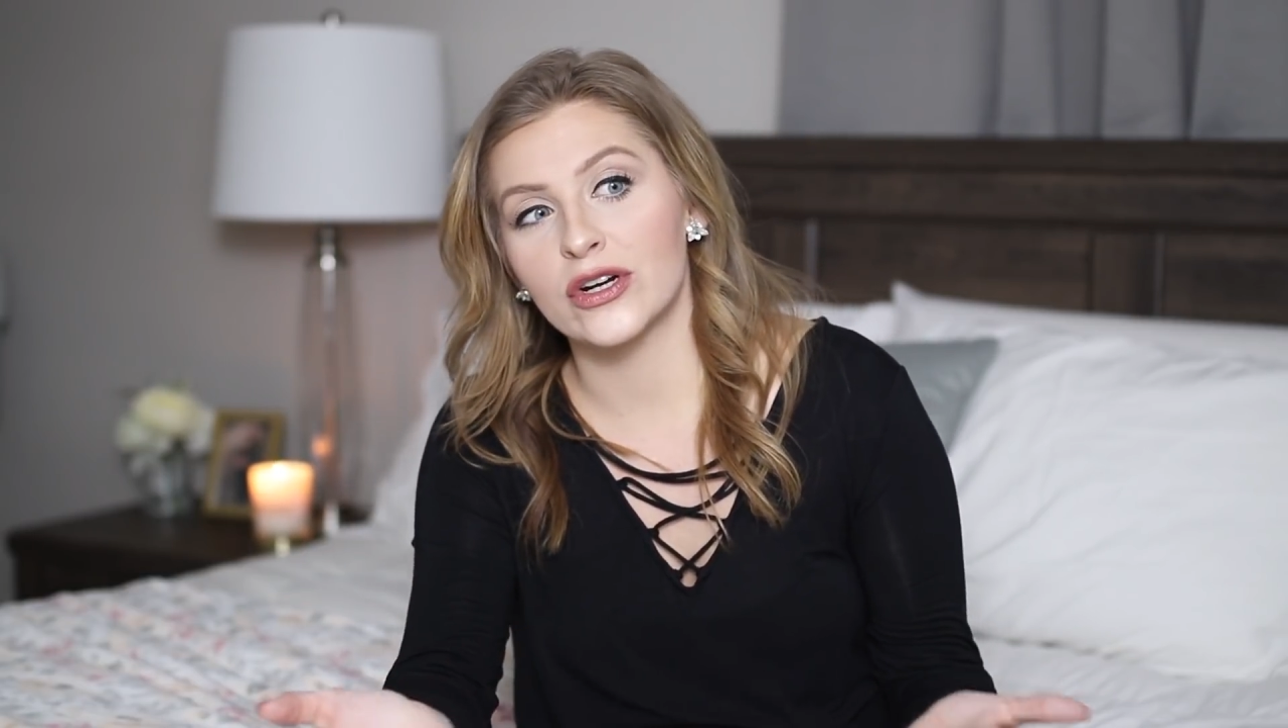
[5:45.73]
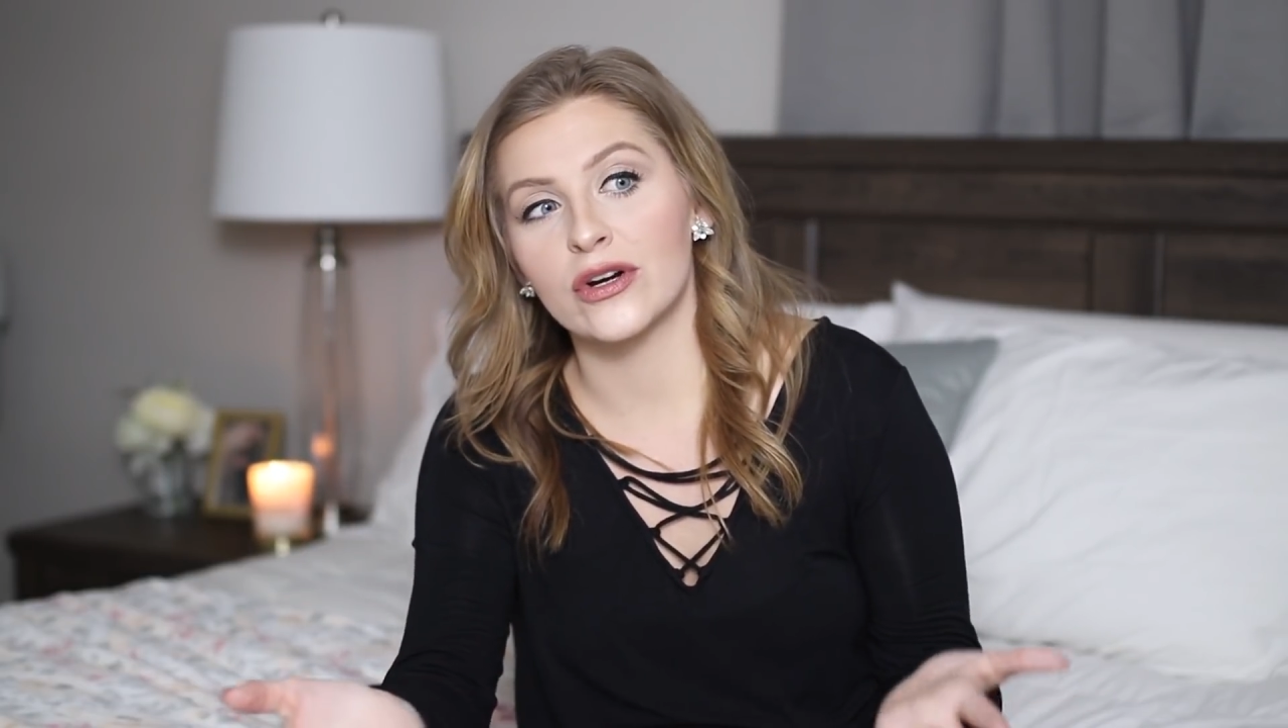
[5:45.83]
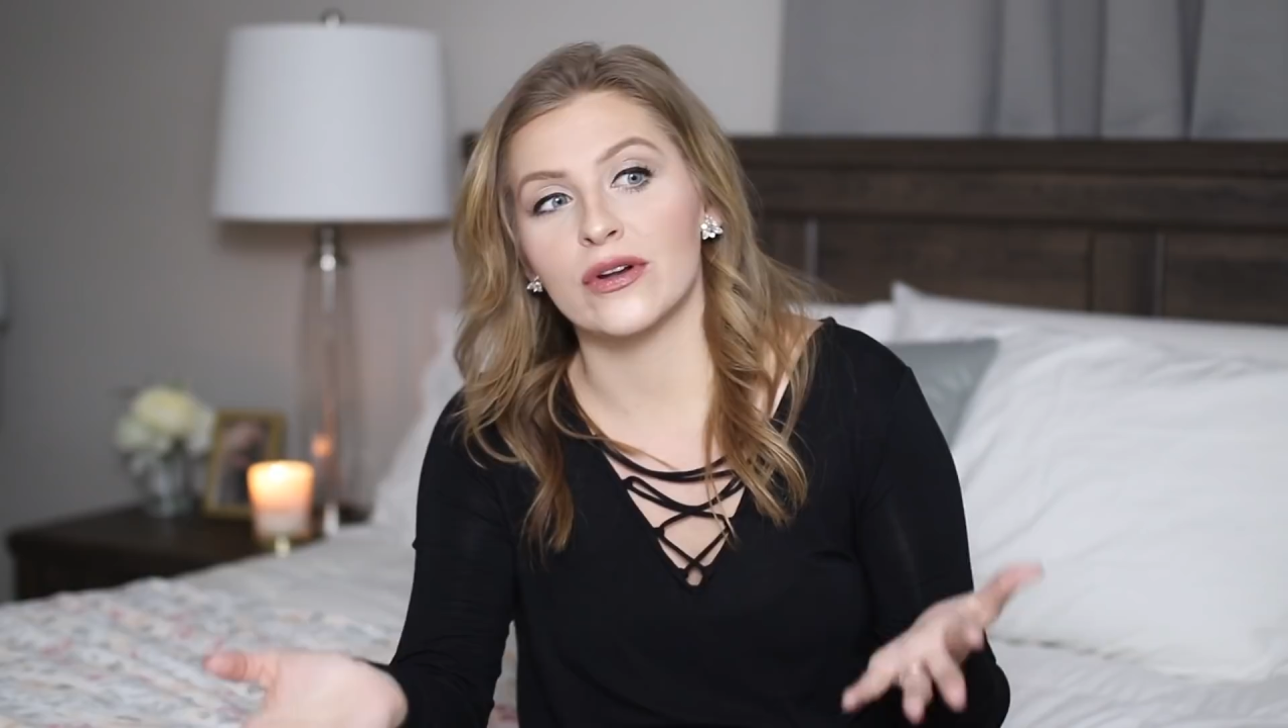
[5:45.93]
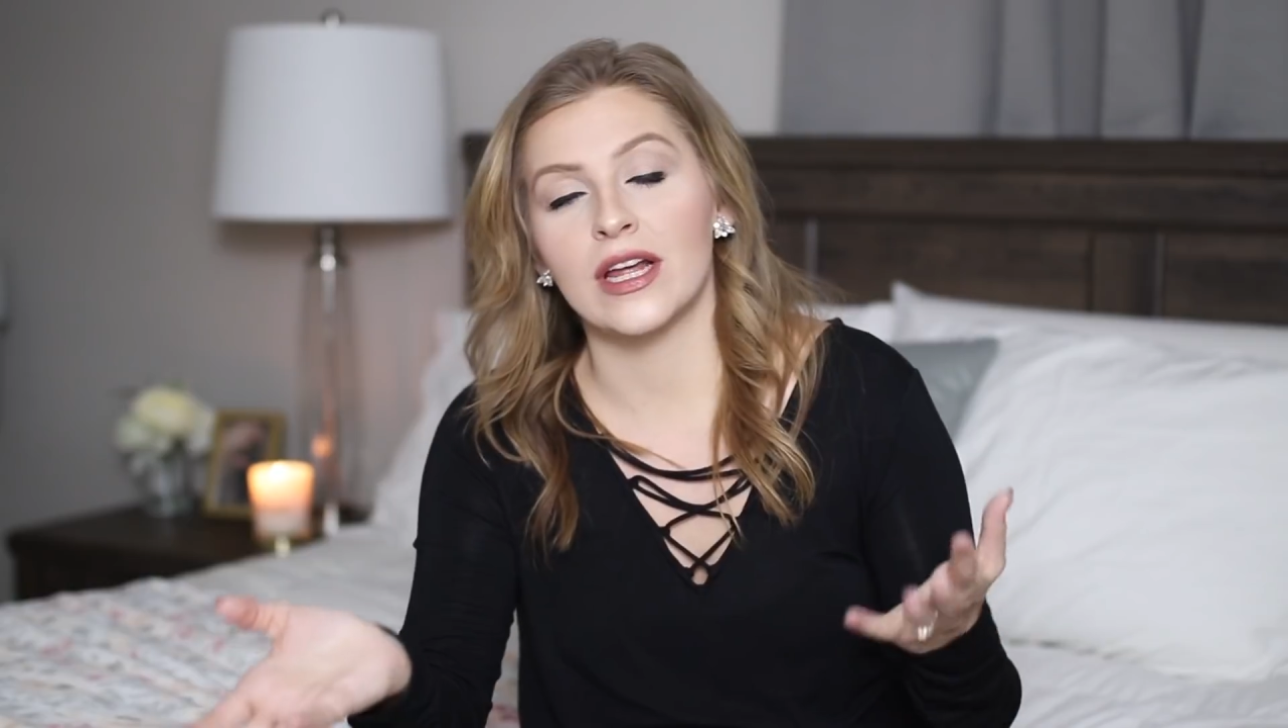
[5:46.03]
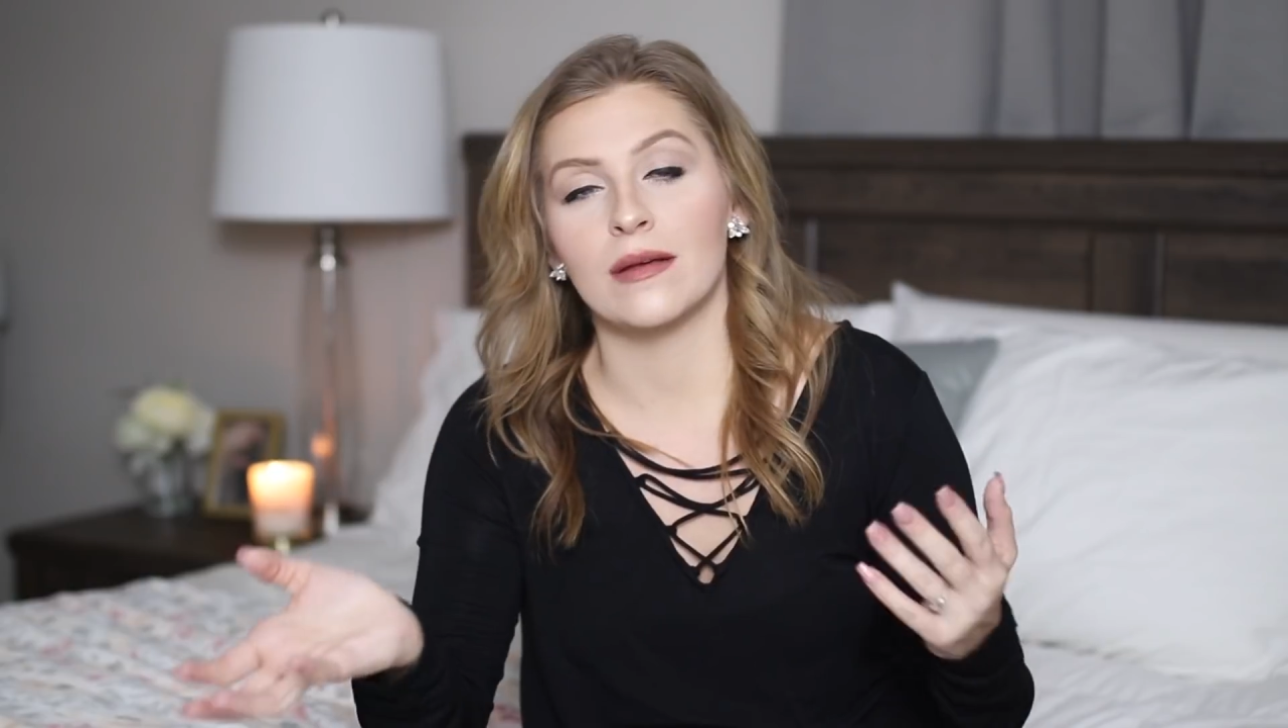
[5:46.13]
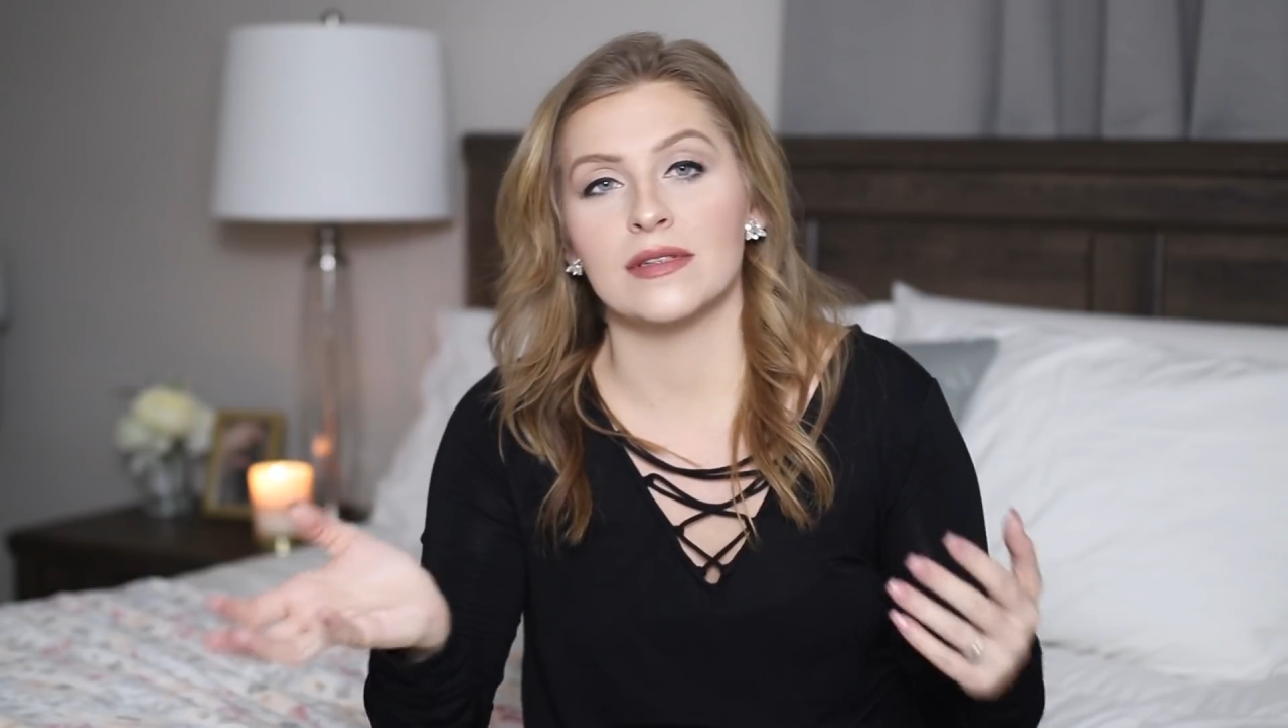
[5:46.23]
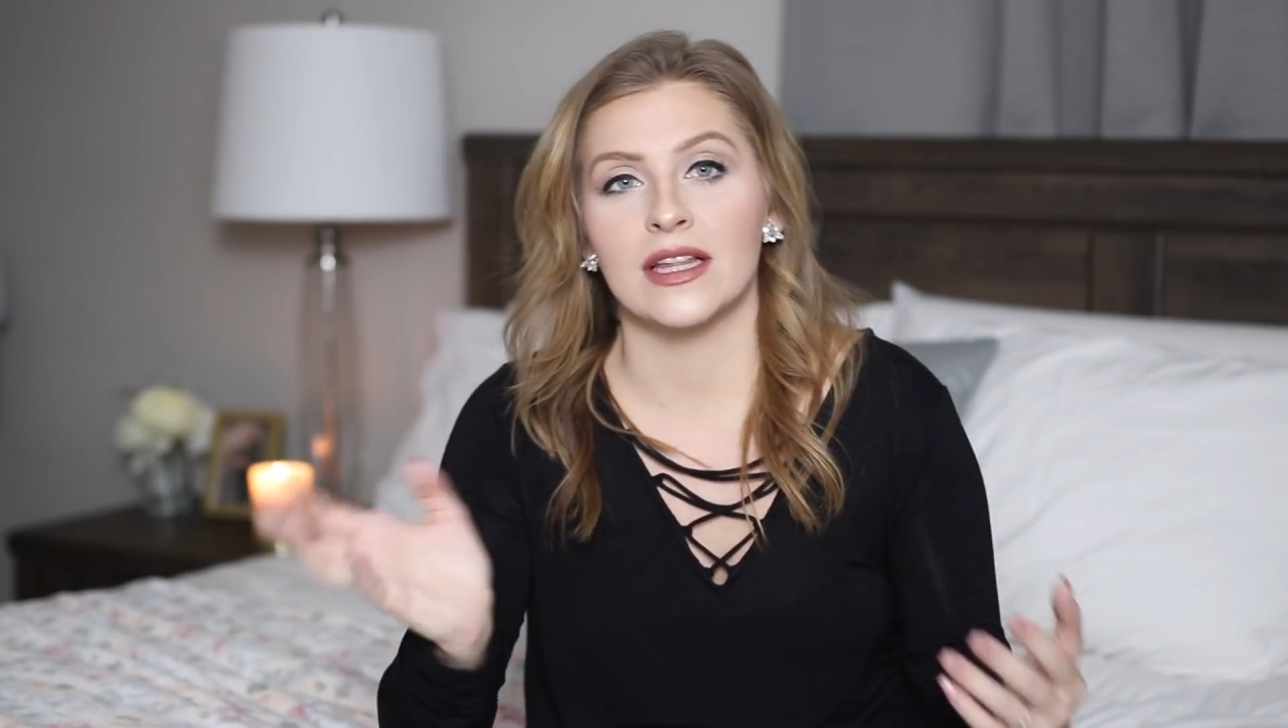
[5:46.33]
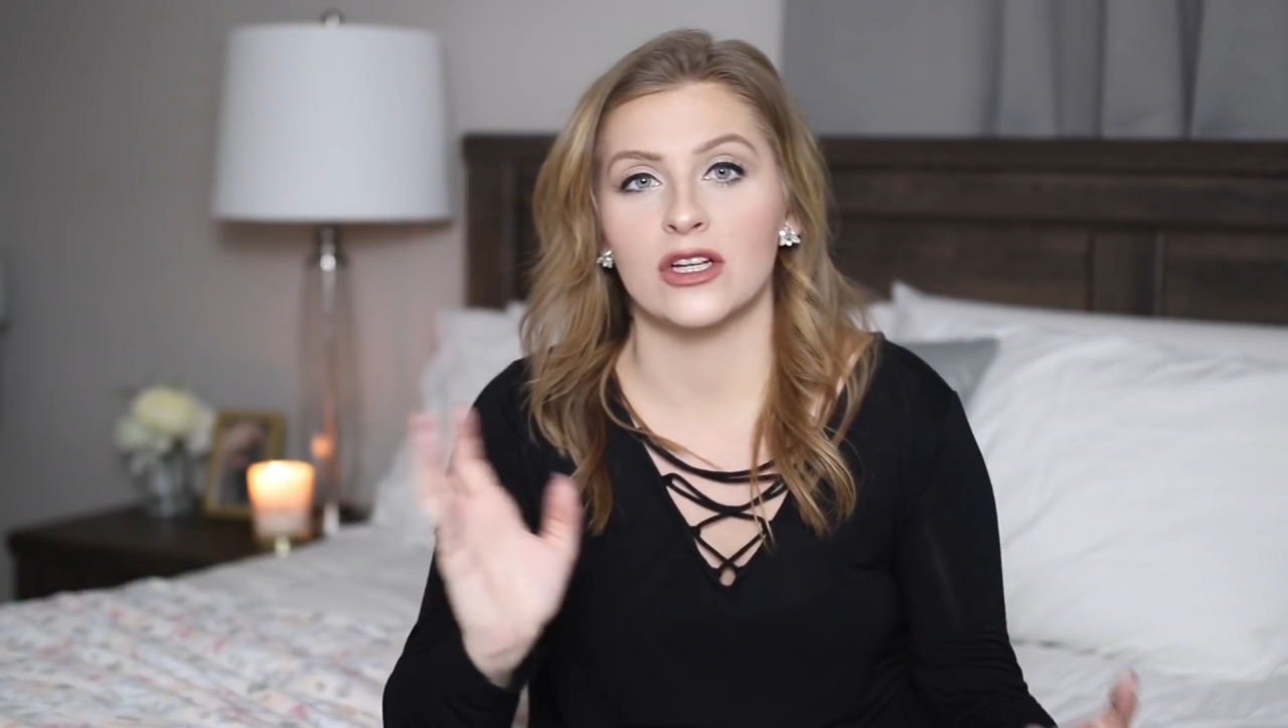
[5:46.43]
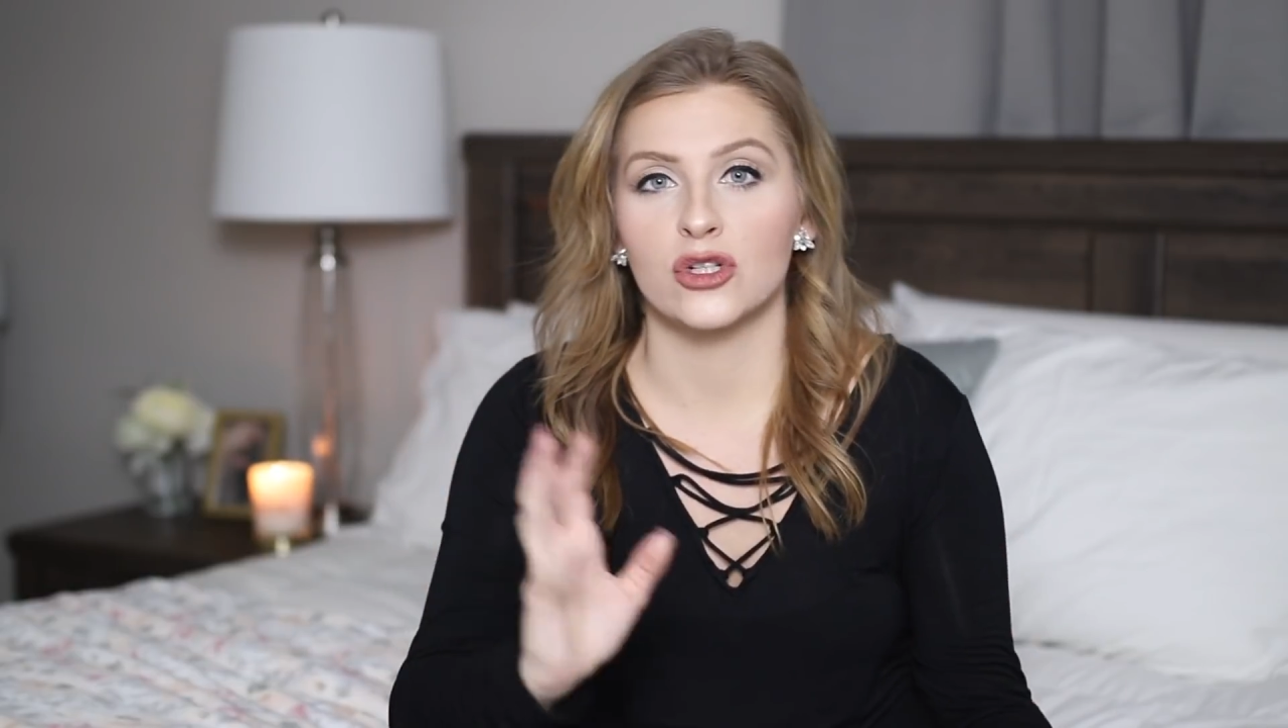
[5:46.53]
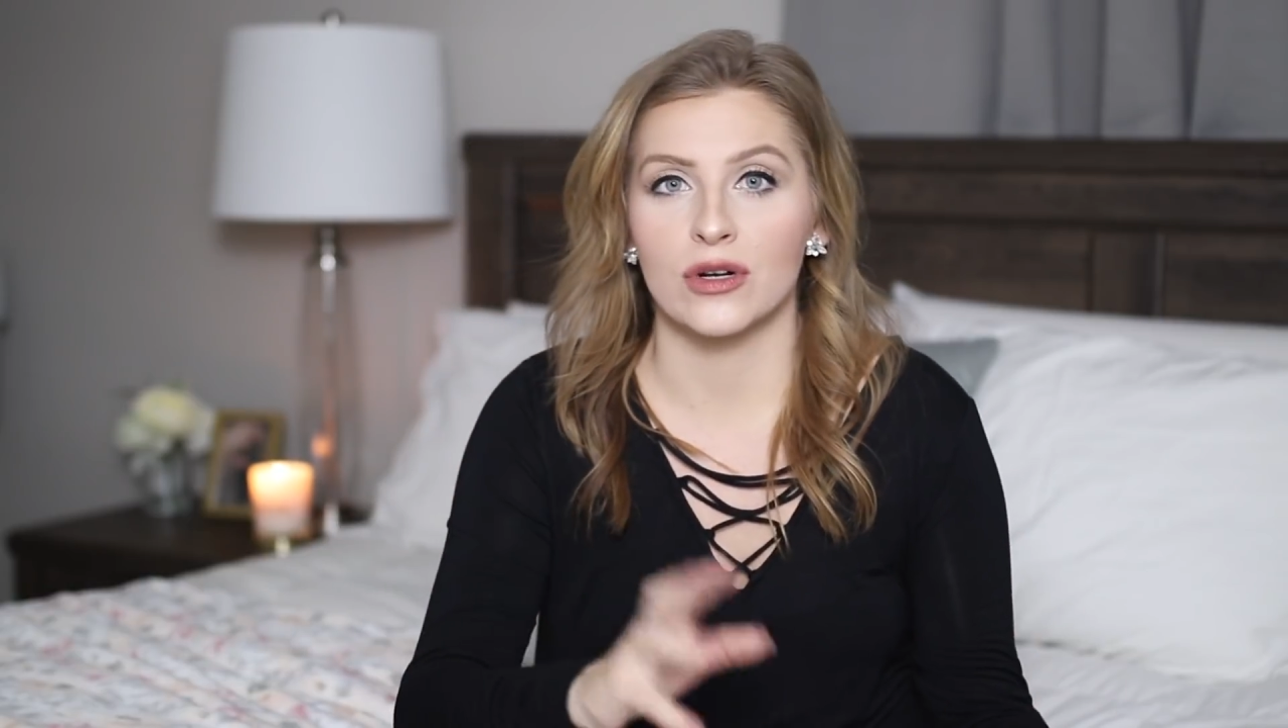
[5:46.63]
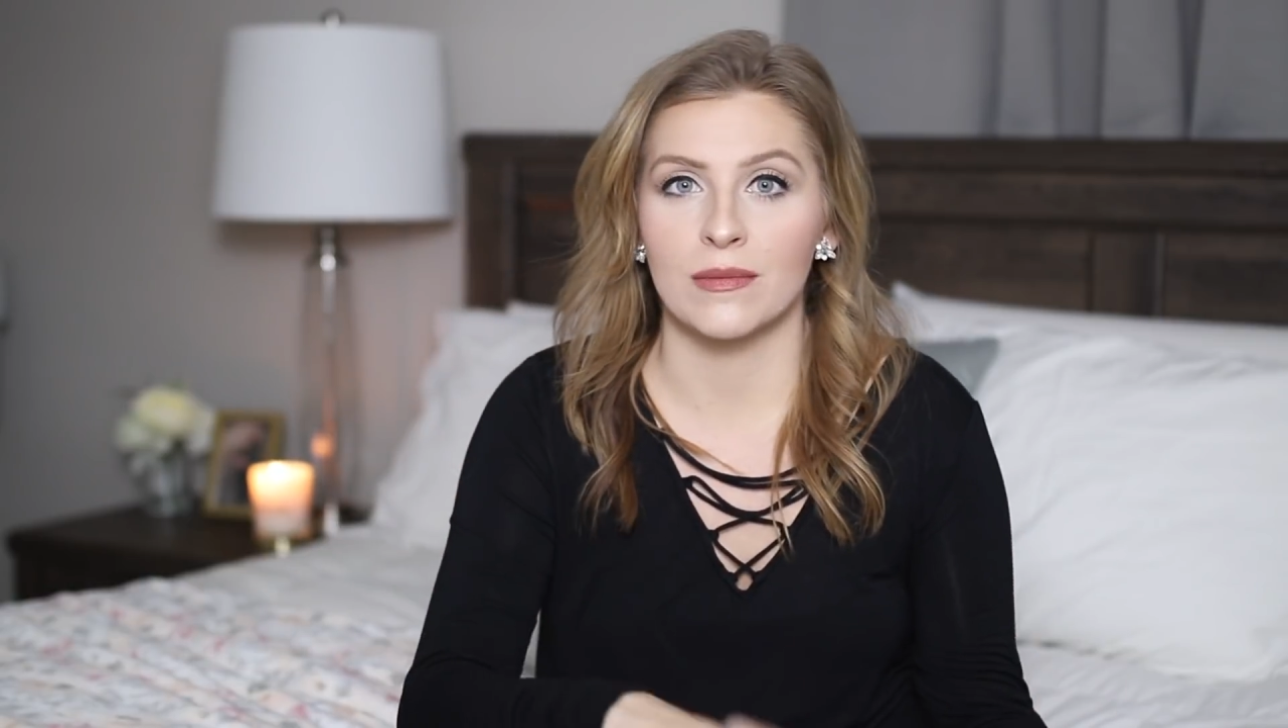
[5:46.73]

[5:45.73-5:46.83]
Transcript: girl names and then shorten